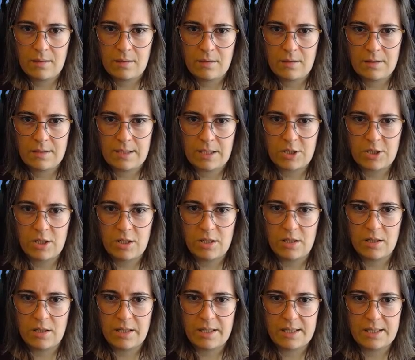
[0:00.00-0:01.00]
Such a
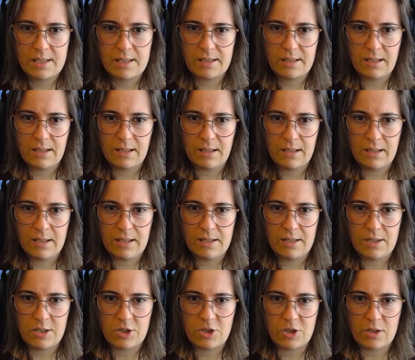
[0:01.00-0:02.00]
nice little
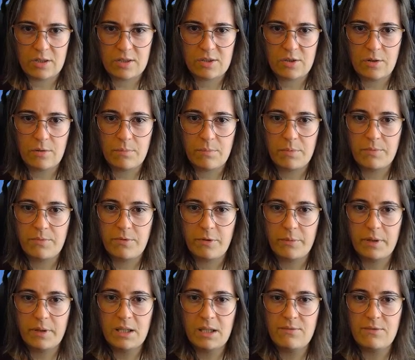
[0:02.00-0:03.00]
addition. So before we
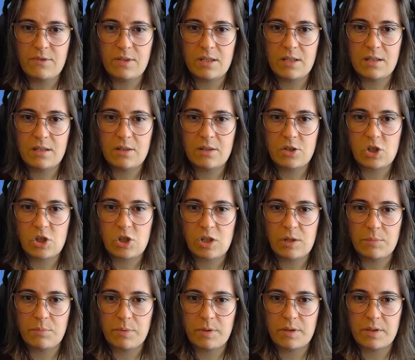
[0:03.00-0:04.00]
leave, didn't
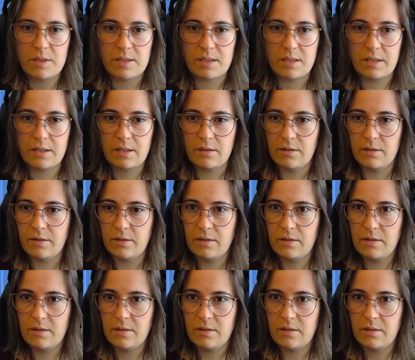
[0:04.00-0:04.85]
ship with this little